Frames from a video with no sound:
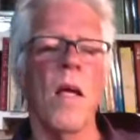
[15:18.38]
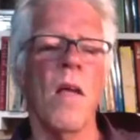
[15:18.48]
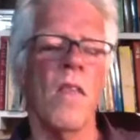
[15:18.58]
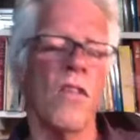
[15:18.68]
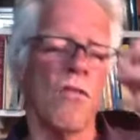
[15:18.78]

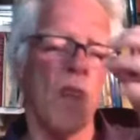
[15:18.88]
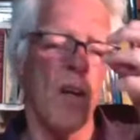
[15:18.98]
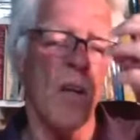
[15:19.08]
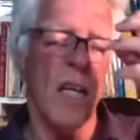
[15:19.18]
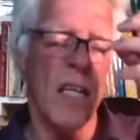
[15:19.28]
The
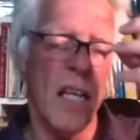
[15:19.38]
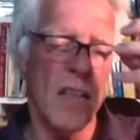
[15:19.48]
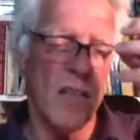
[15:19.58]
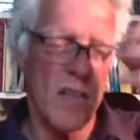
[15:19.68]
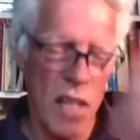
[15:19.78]
struggle
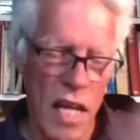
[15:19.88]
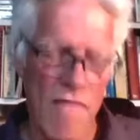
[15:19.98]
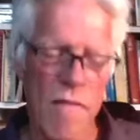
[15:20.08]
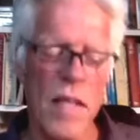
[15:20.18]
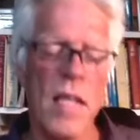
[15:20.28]
against
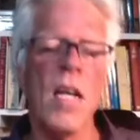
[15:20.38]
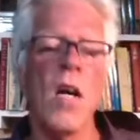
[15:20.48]
slavery